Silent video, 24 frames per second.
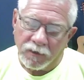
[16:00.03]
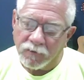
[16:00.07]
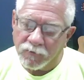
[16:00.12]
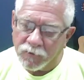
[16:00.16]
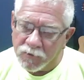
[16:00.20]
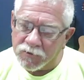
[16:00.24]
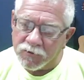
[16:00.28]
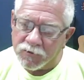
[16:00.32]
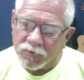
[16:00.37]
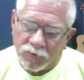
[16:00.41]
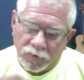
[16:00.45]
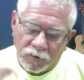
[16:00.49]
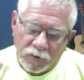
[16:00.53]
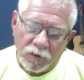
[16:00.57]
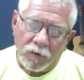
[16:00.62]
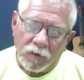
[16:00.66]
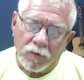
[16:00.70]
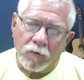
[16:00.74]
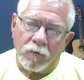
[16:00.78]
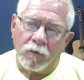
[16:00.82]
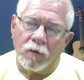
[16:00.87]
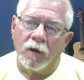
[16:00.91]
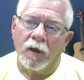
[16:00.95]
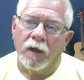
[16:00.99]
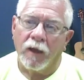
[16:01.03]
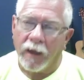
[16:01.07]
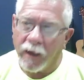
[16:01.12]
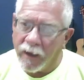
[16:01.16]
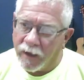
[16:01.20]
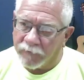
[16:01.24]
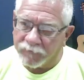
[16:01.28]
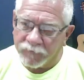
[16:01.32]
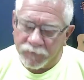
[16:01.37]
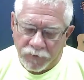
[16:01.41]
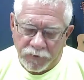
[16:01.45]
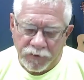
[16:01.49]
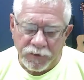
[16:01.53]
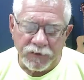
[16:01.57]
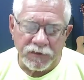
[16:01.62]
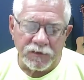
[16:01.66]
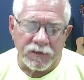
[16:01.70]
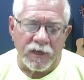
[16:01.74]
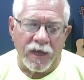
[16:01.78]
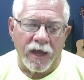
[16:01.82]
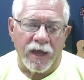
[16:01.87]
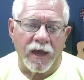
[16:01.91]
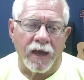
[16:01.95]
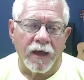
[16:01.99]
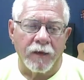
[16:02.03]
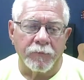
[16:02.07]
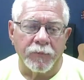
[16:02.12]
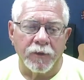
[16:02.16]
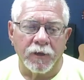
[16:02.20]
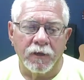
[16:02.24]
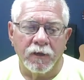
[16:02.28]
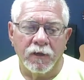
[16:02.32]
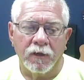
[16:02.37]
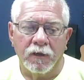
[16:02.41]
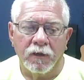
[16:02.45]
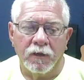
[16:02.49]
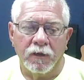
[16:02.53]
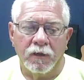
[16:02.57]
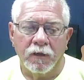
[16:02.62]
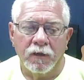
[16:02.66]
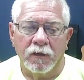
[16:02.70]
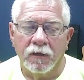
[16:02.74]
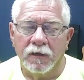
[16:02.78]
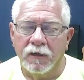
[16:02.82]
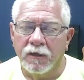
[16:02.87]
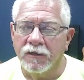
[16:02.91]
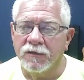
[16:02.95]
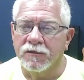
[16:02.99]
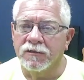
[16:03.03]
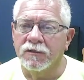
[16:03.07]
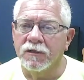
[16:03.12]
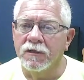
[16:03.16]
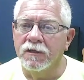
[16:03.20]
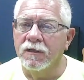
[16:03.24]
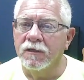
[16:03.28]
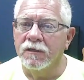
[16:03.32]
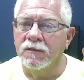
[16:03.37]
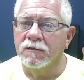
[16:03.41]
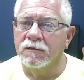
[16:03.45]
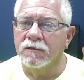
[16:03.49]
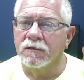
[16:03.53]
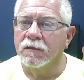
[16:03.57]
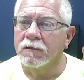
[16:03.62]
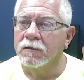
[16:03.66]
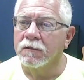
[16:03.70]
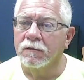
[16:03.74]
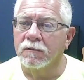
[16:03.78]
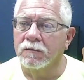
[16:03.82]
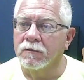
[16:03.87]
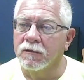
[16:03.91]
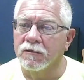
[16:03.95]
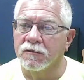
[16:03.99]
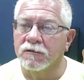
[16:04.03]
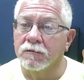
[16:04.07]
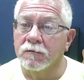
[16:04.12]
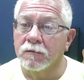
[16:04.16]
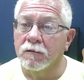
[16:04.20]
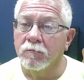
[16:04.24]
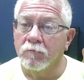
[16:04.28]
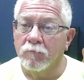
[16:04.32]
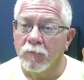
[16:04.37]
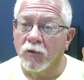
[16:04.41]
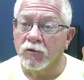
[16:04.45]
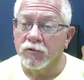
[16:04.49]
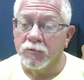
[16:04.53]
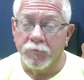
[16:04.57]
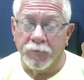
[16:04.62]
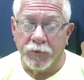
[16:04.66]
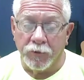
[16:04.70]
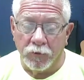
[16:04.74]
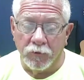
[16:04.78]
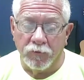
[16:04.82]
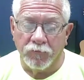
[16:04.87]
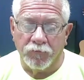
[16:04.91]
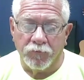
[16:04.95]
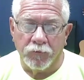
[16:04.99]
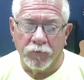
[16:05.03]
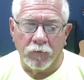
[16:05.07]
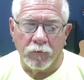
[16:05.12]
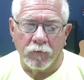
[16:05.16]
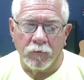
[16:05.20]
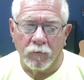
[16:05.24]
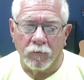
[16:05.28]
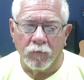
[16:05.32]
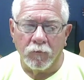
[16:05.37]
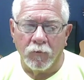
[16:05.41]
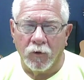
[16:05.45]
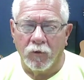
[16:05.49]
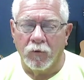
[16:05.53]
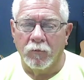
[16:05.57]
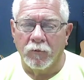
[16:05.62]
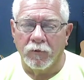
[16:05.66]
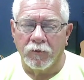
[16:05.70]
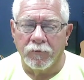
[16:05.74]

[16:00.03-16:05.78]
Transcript: this stroll, after his nap, he sees this most beautiful woman.